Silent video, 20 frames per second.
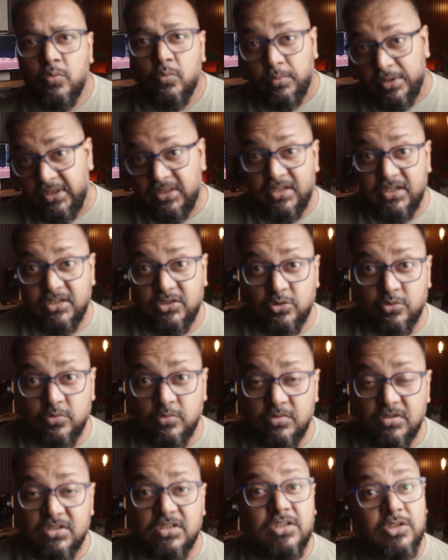With these
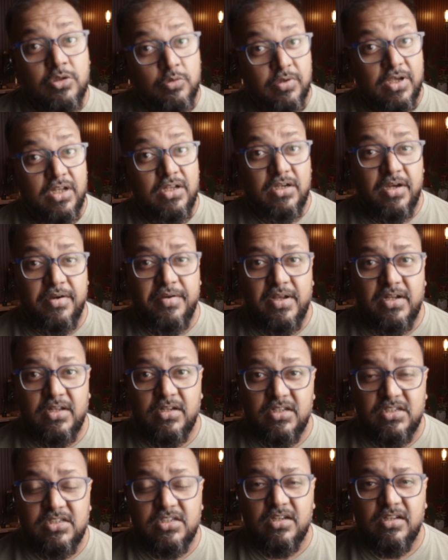tools, you can create a
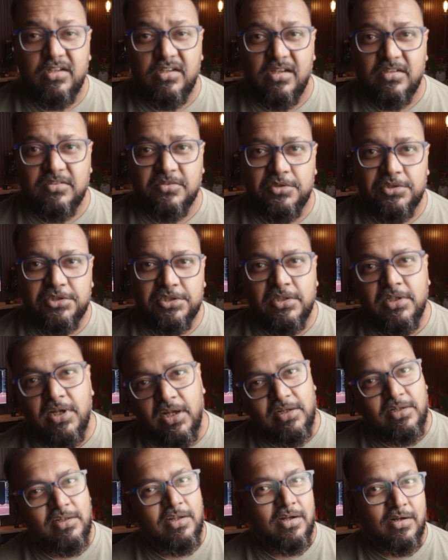digital illustration
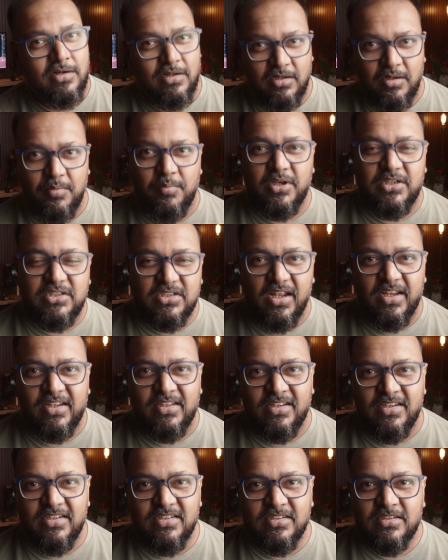and turn an image like
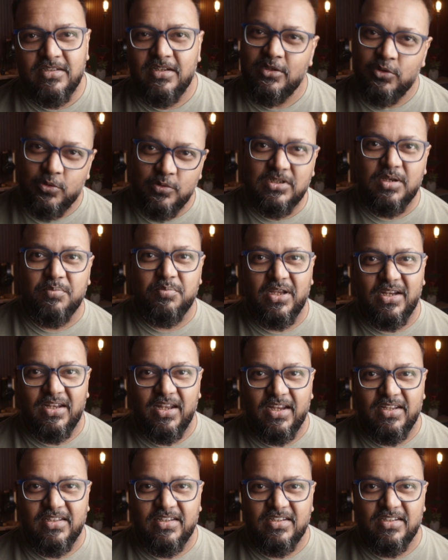this into something like